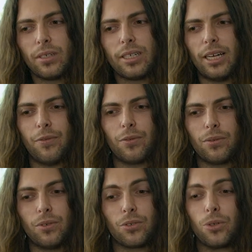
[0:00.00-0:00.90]
kind of
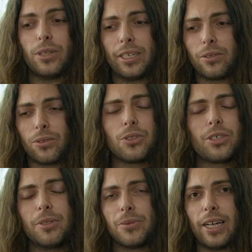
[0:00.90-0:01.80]
grueling and
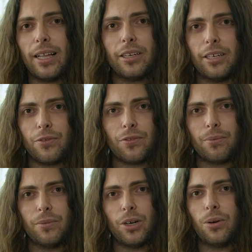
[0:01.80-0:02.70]
gruesome the reality of
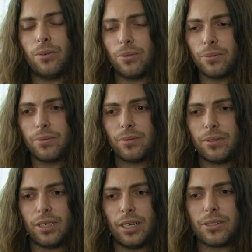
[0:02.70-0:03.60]
the whole
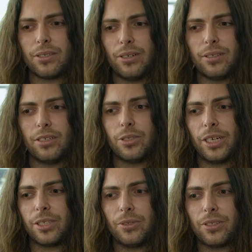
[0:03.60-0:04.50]

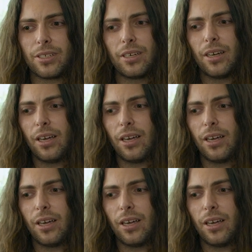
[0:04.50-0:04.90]
situation was.